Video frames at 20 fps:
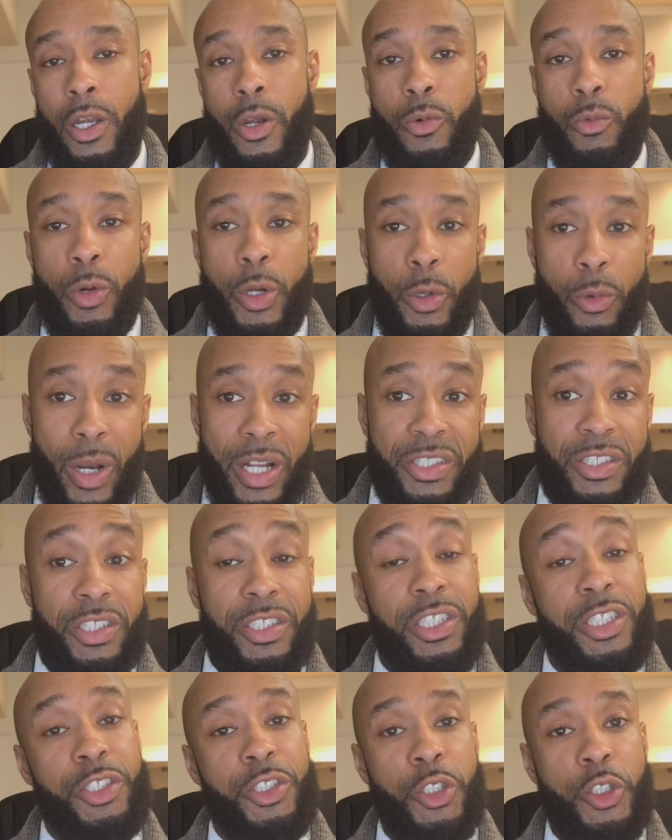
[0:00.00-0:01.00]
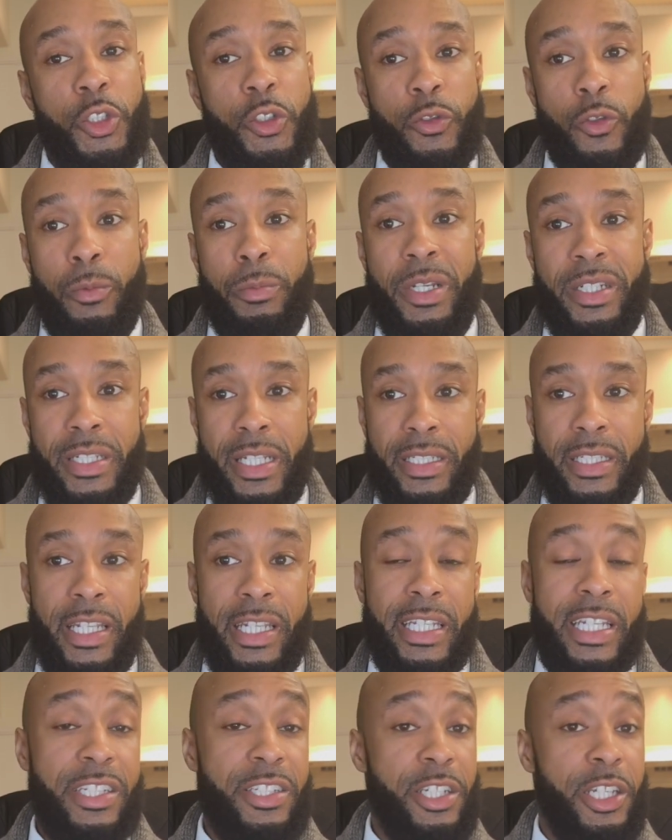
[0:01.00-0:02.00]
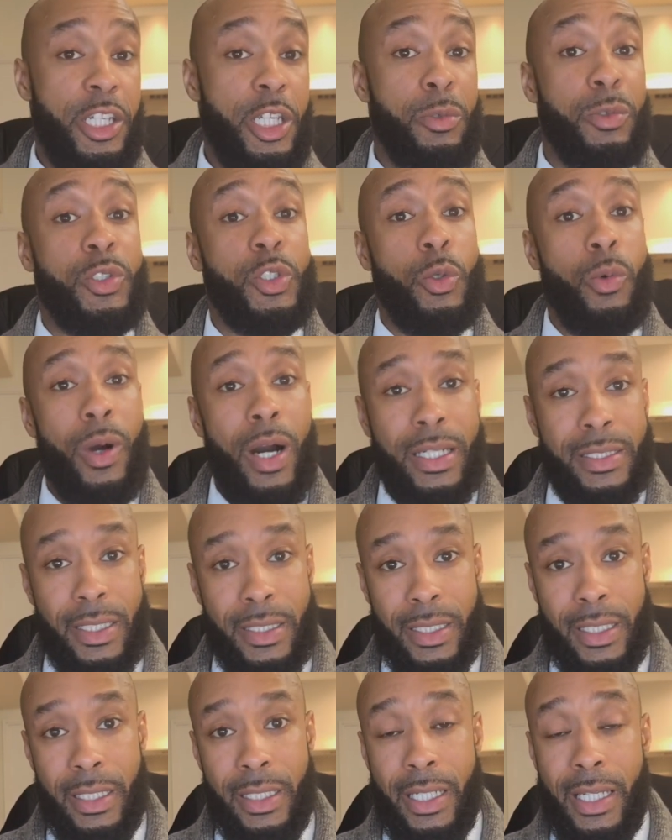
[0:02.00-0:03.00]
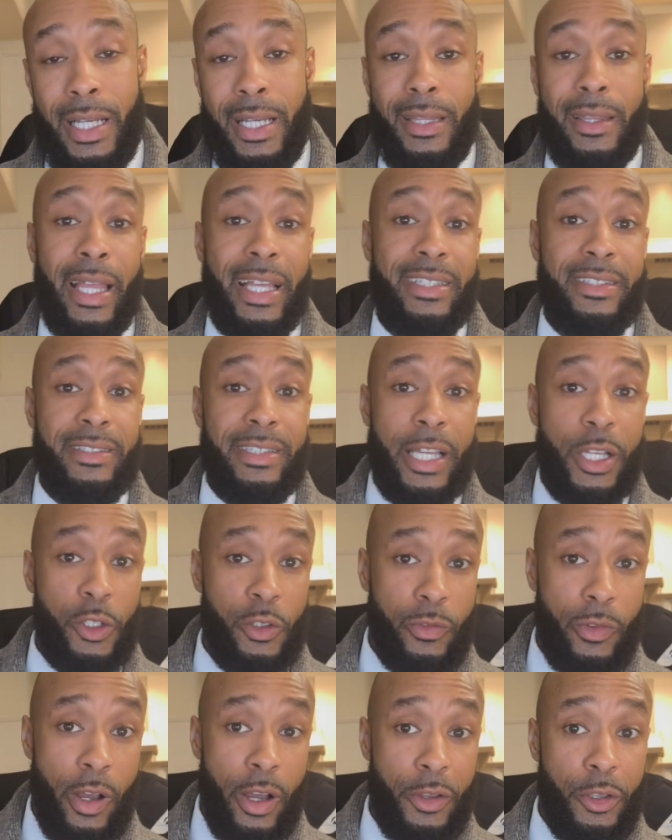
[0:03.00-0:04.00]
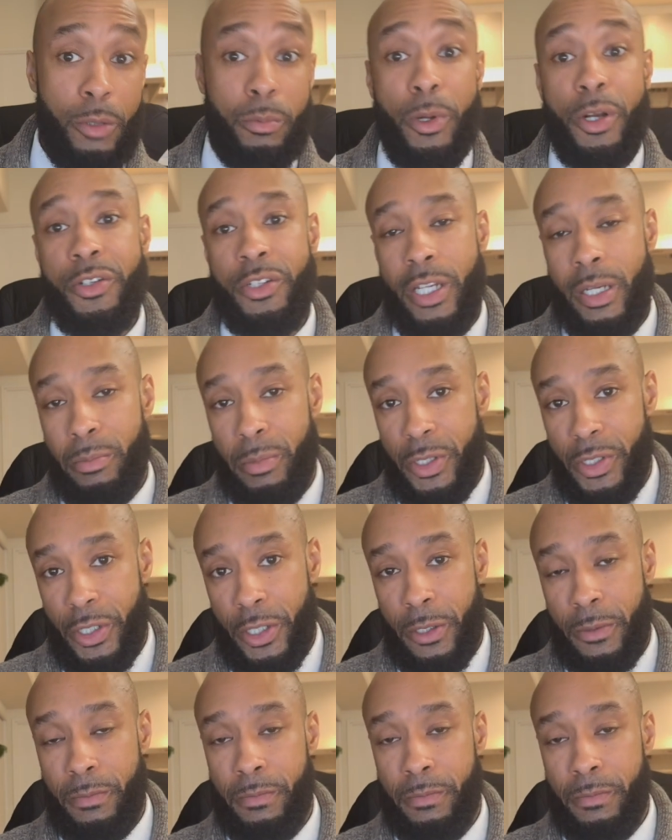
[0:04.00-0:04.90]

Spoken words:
Regression is used for predicting continuous quantity like sales volume or temperature.